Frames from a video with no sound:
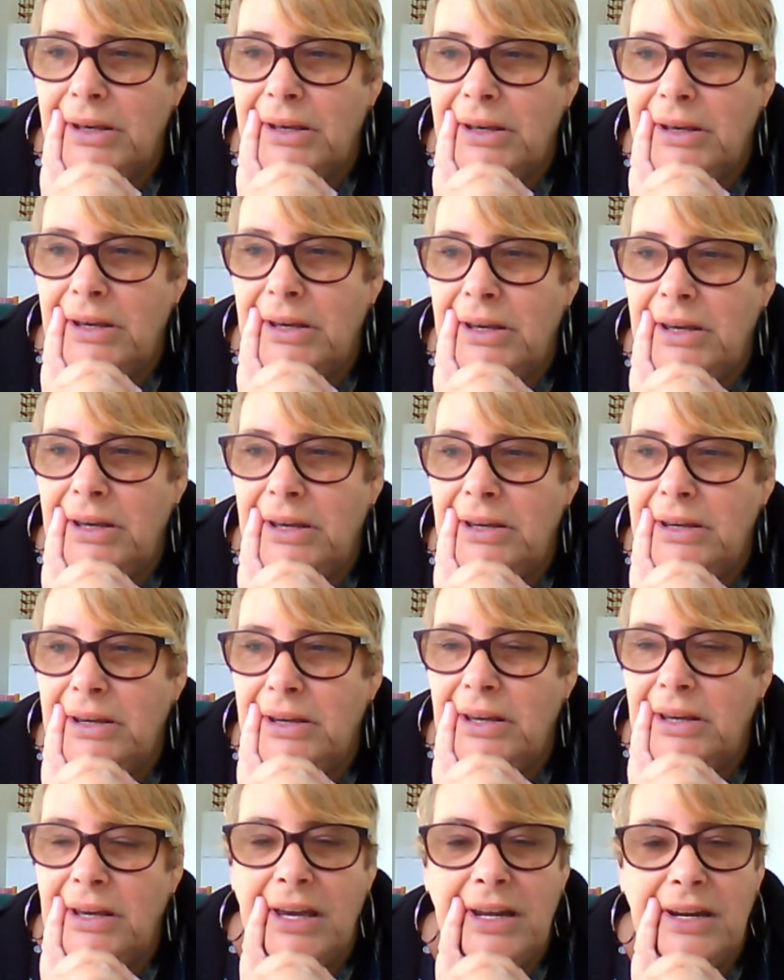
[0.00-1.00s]

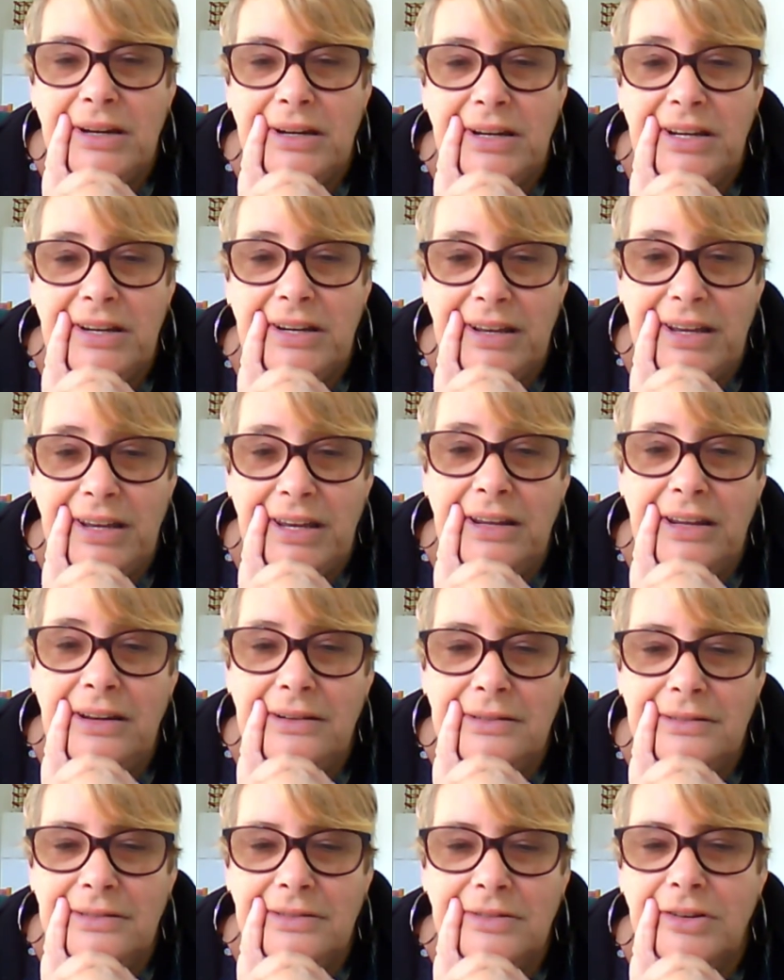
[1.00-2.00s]
He had a letterhead,
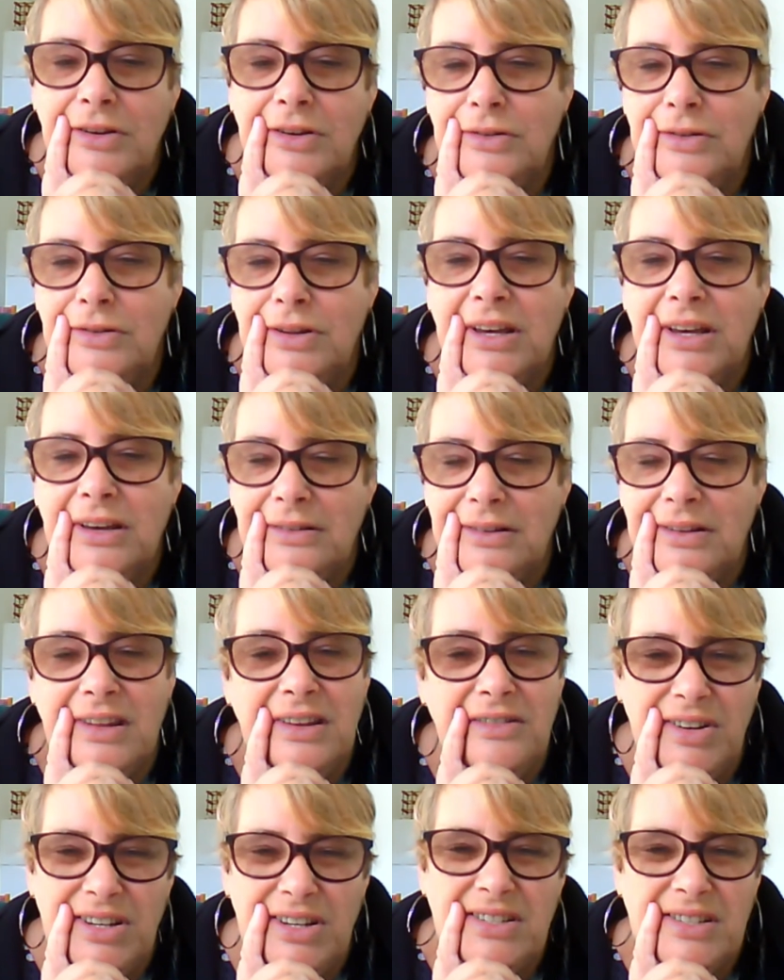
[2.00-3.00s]
so
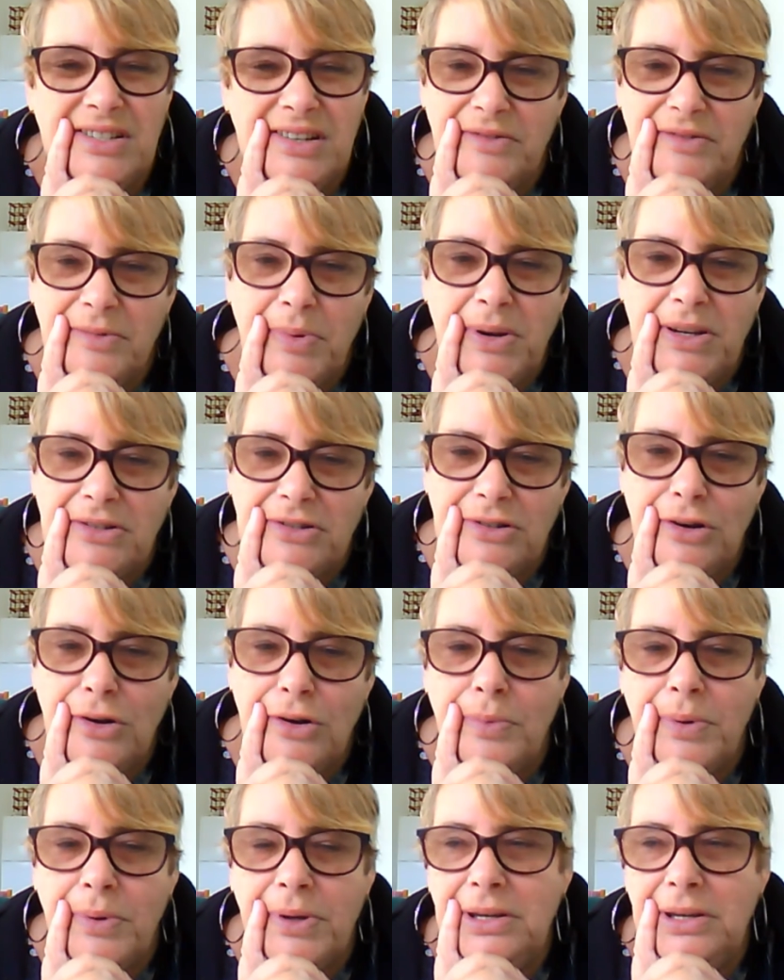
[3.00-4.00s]
they're easy enough to paste and
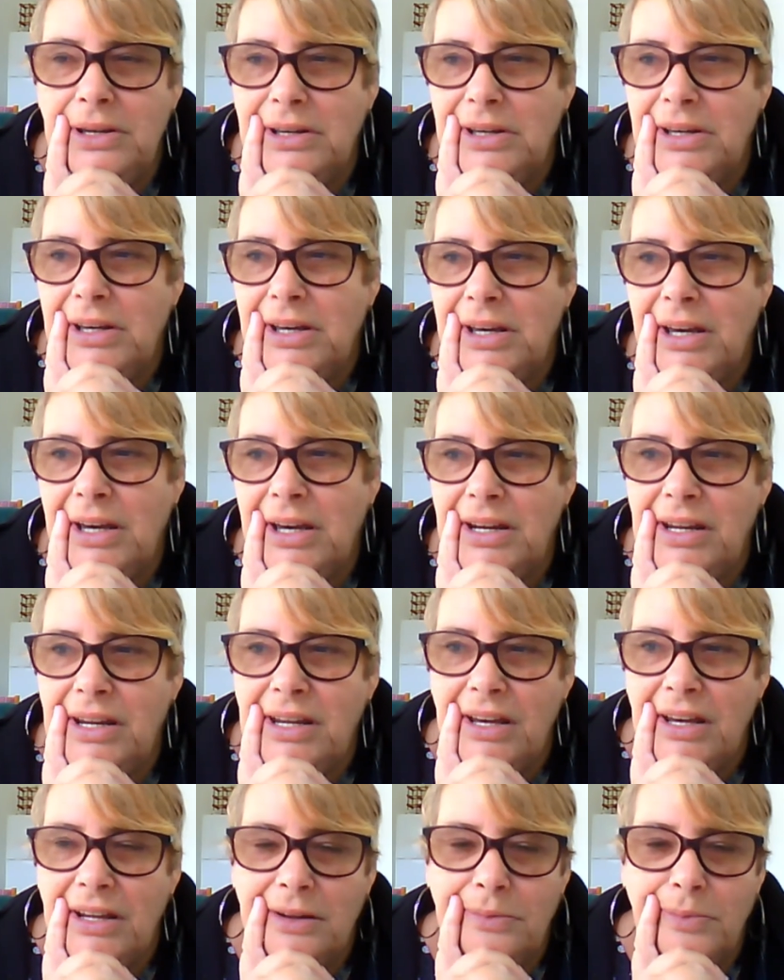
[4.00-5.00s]
copy, and he
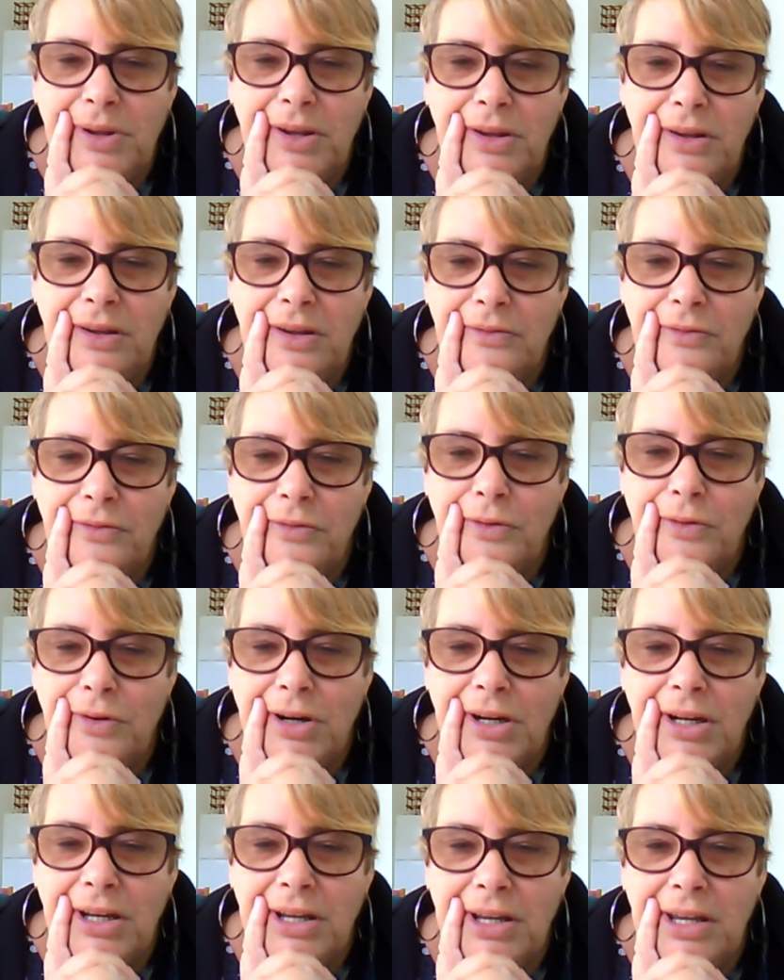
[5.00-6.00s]
asked me for
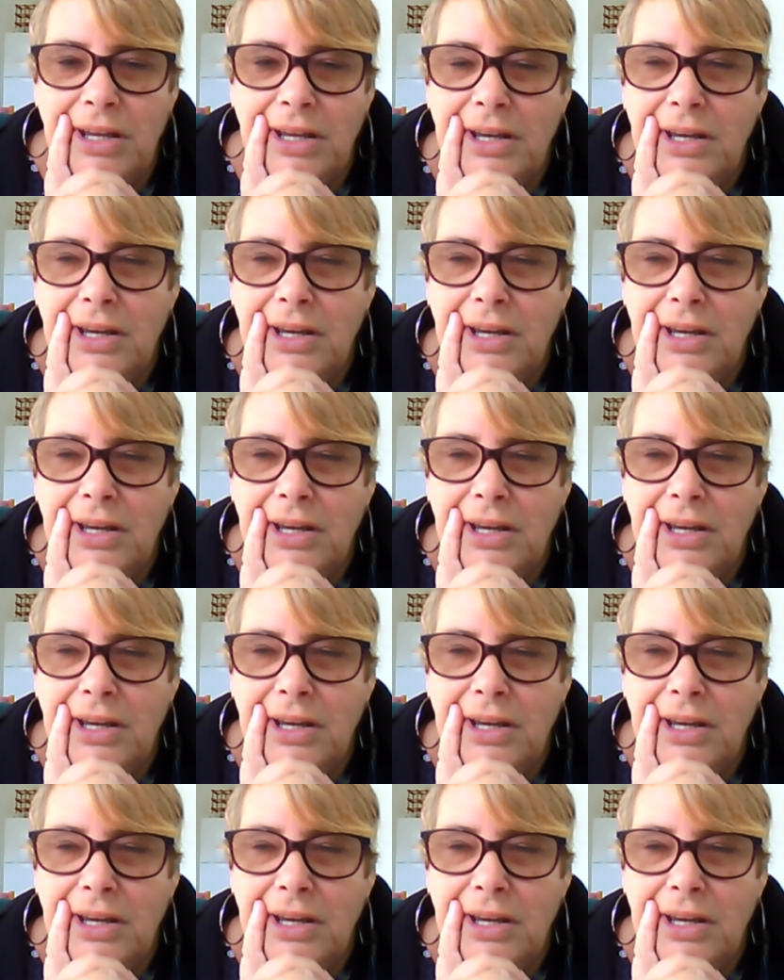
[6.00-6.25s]
a